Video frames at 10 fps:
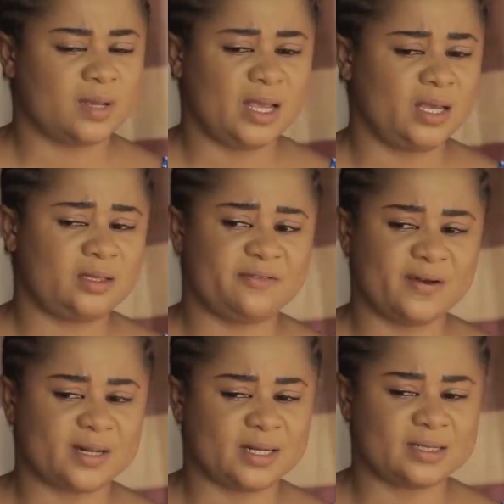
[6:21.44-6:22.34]
I hate the
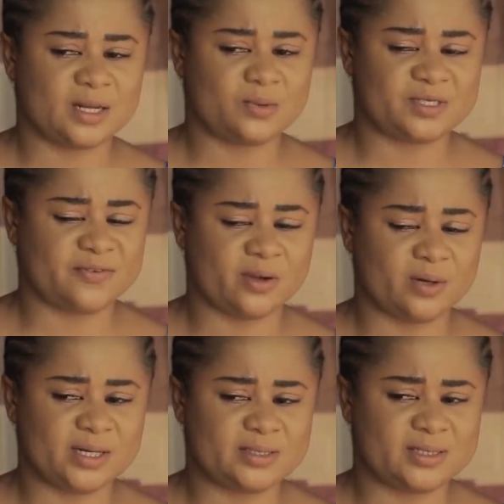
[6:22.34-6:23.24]
fact that I was
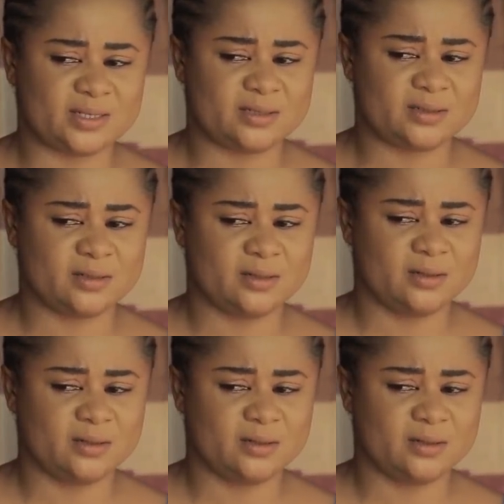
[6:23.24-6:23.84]
violated.